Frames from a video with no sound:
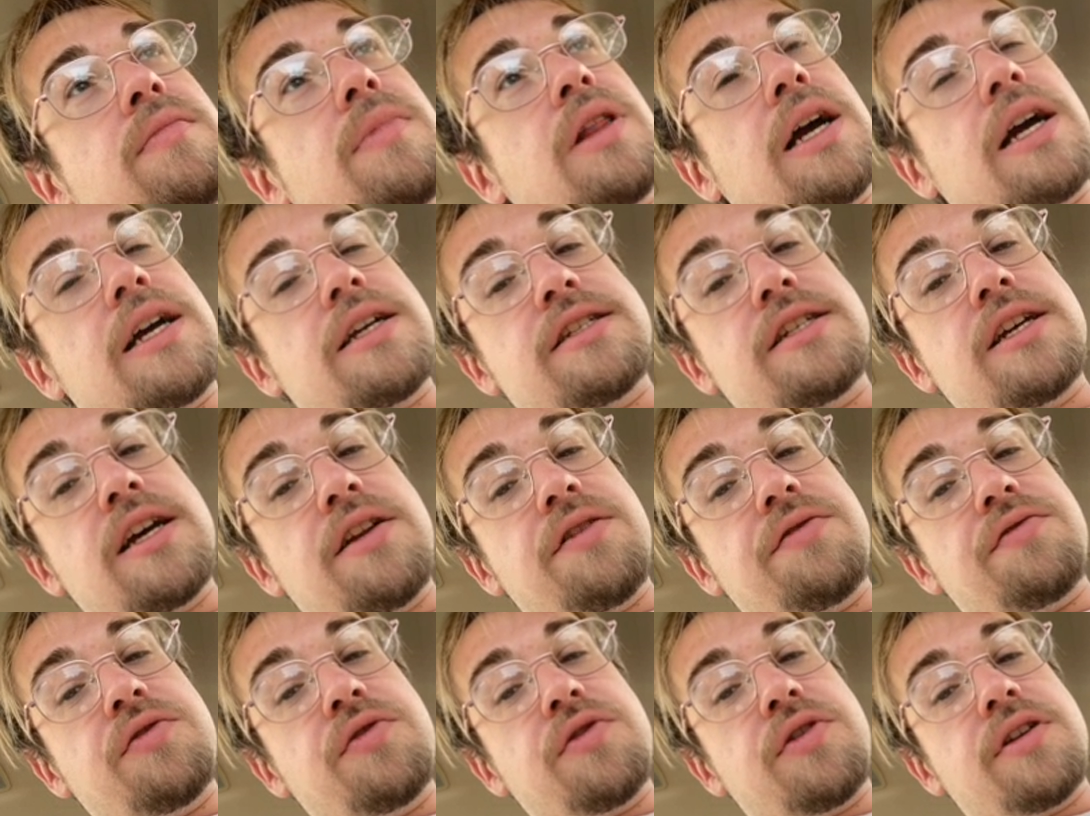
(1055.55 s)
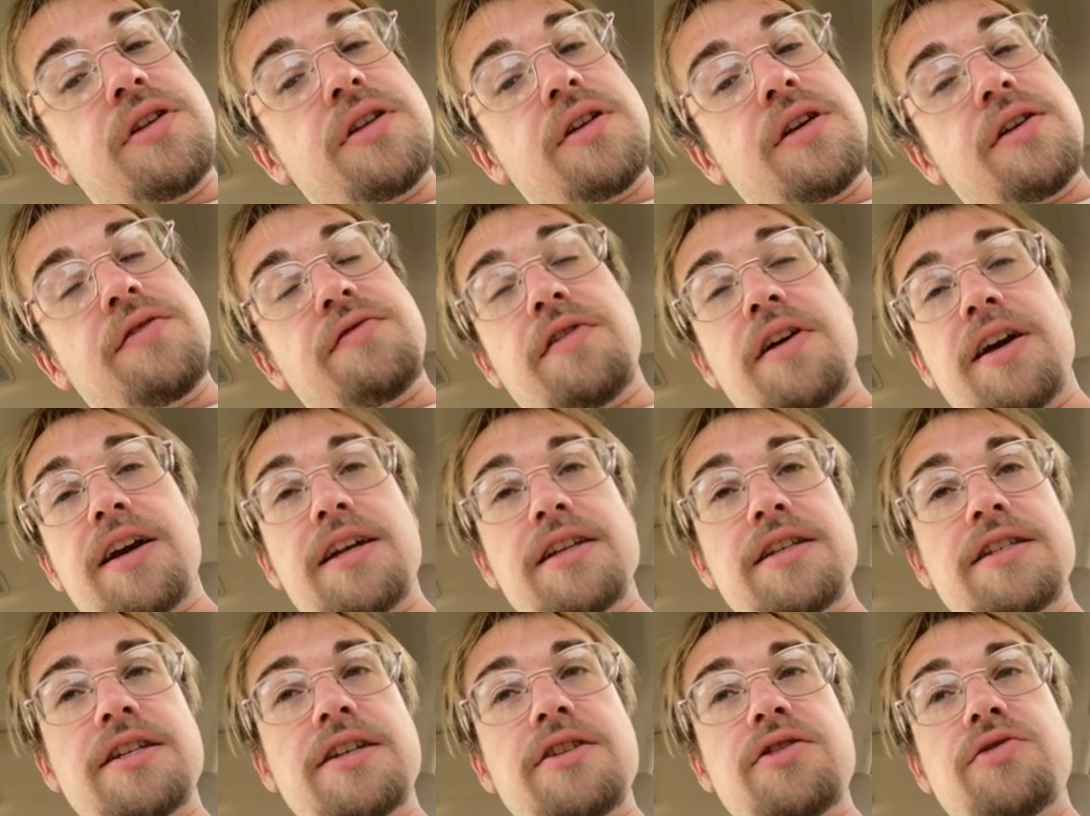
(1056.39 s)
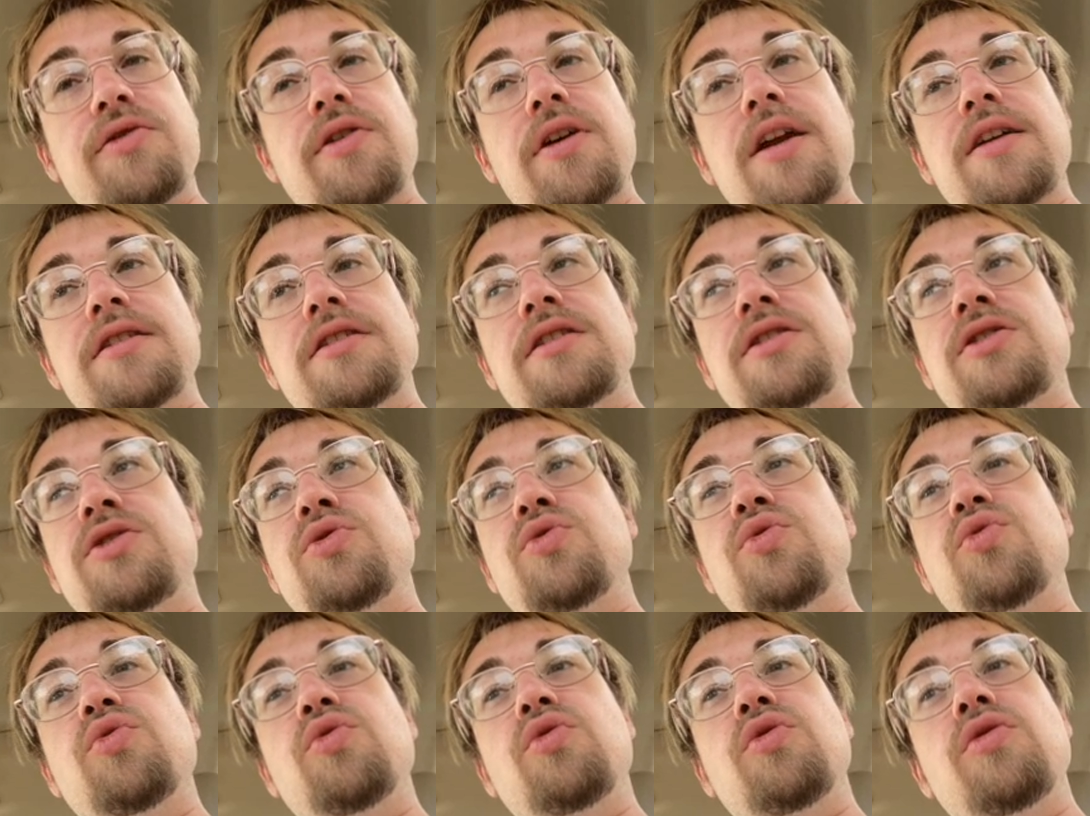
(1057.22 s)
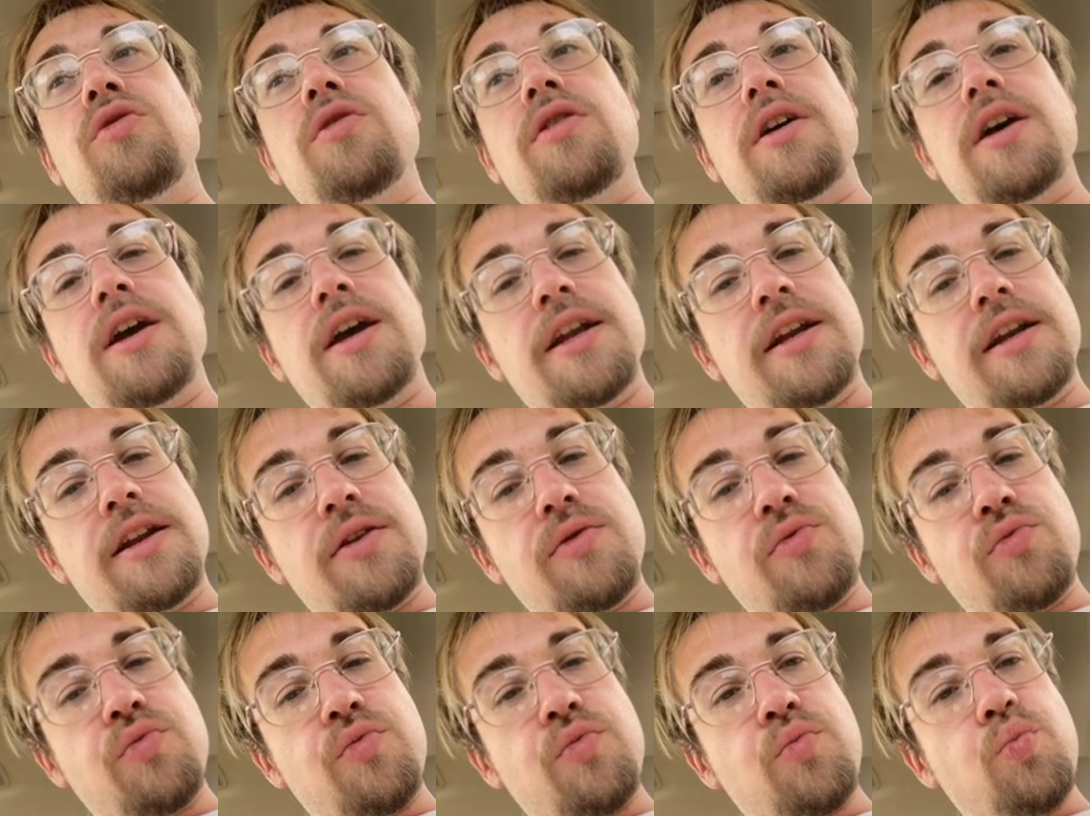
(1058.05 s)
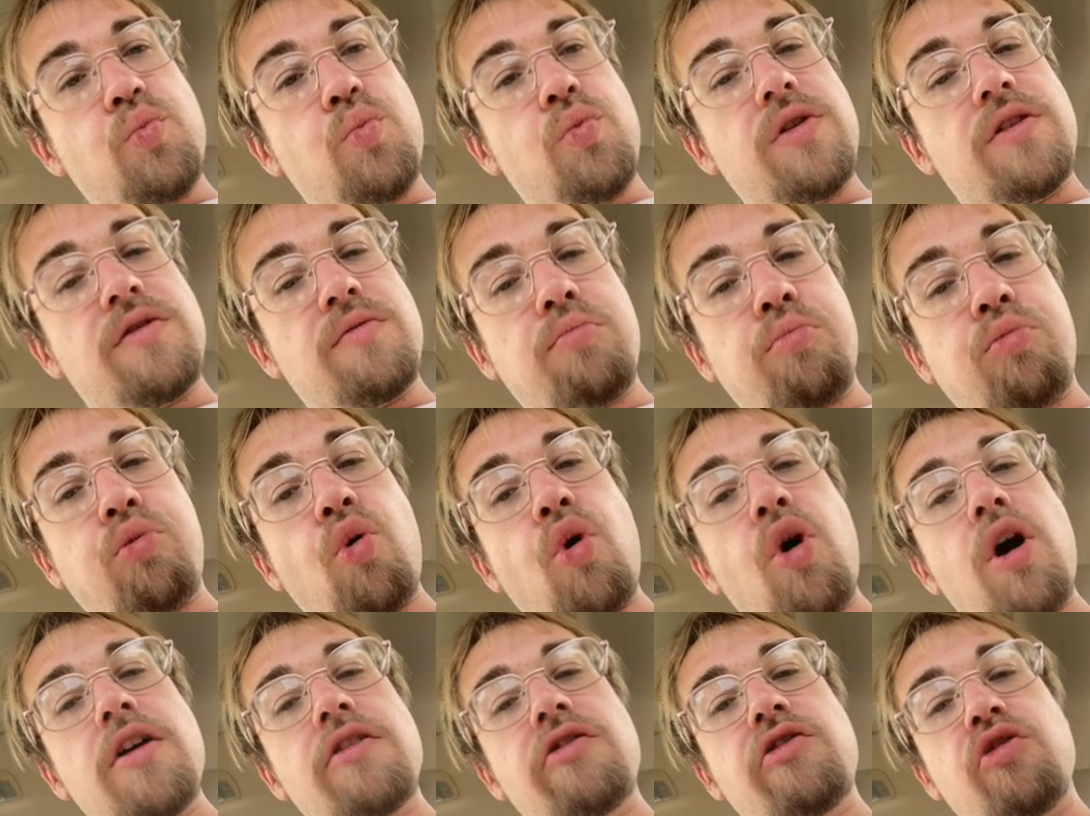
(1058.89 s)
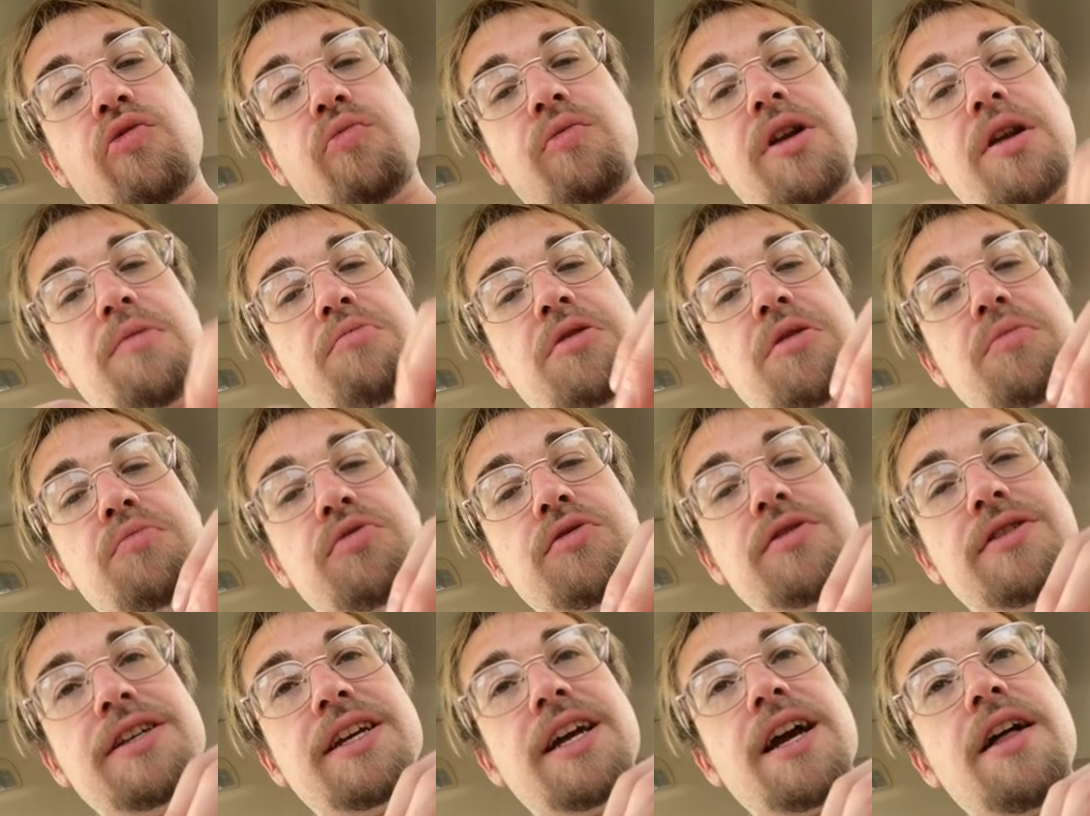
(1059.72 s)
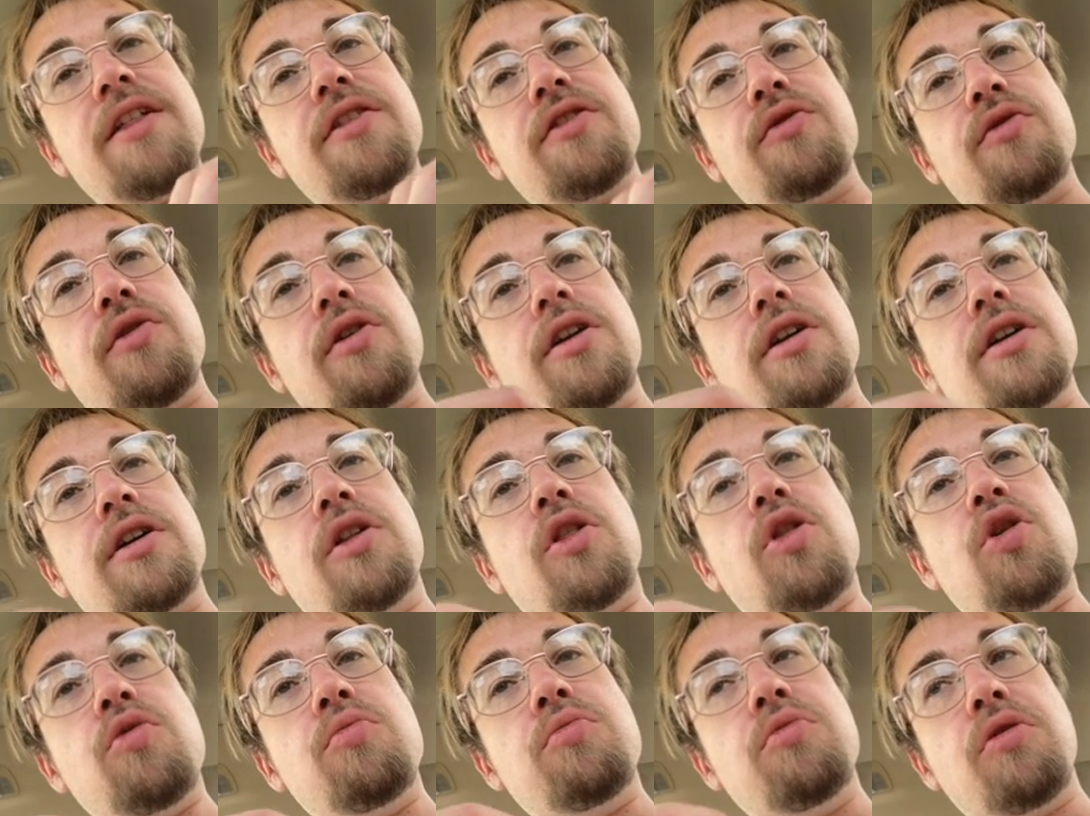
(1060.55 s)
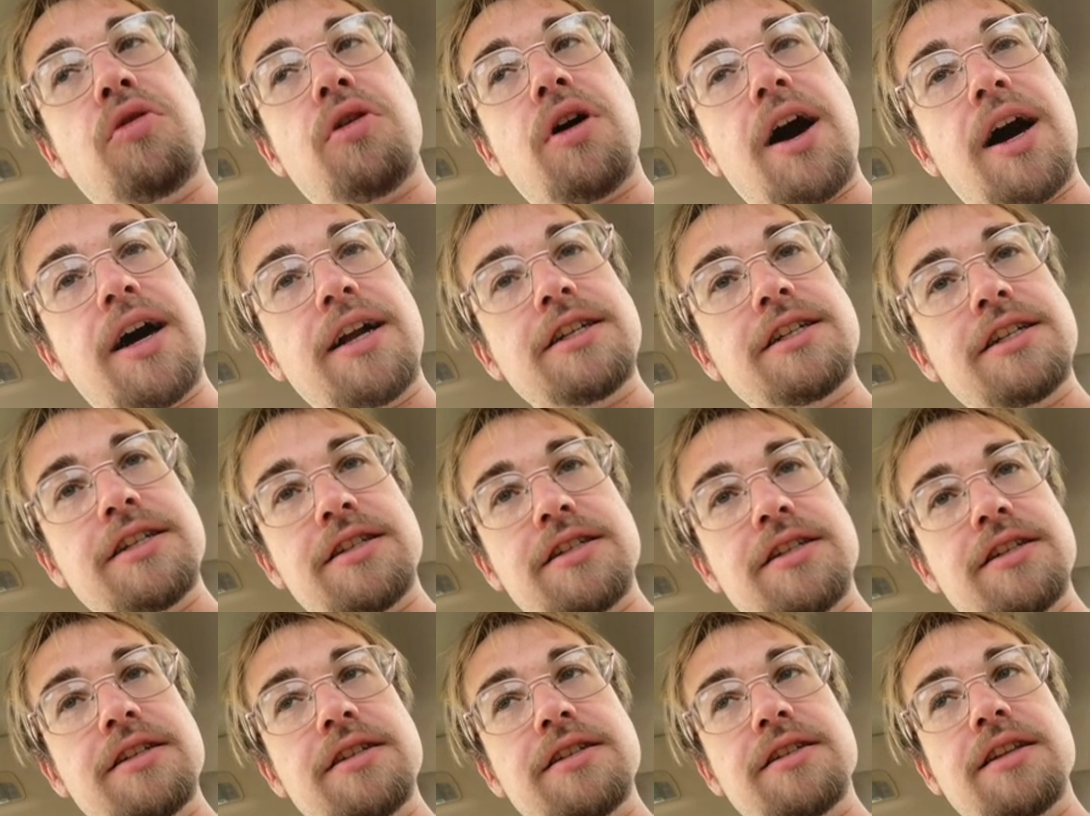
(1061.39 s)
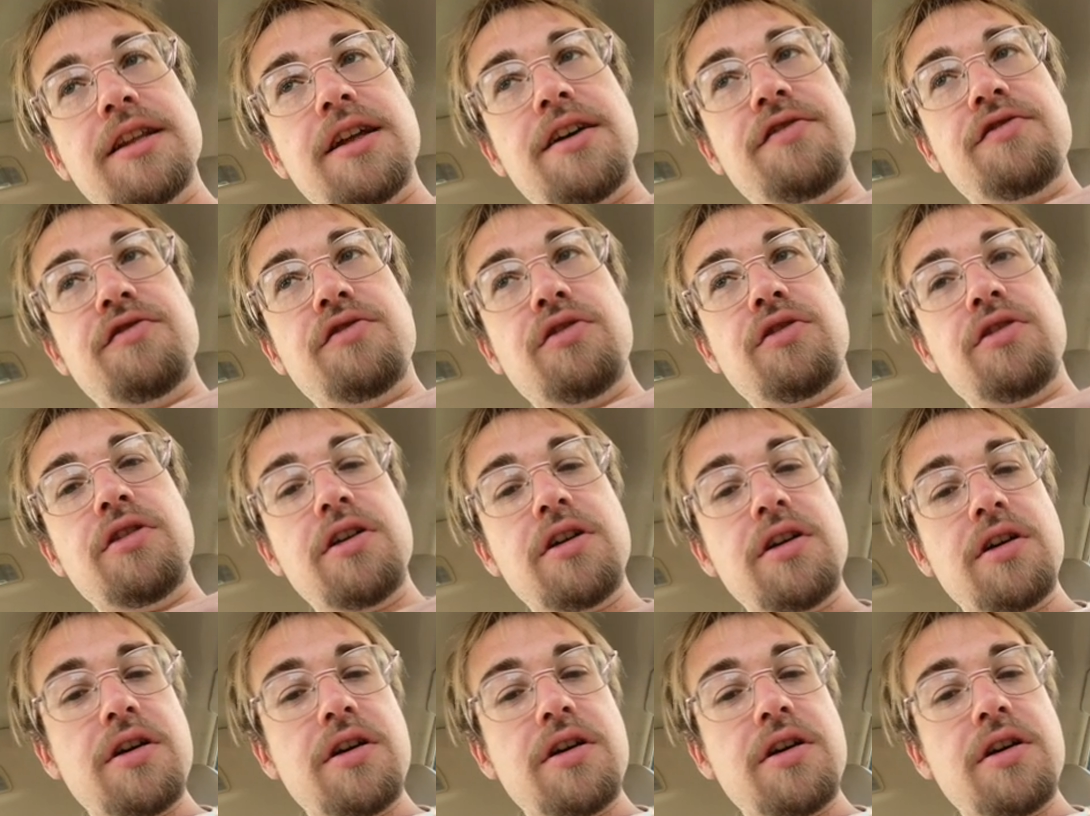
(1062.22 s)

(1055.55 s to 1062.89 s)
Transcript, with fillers: like I said, if you, if I consider it as a tool, and it, it's brought so many people together on a global consciousness level,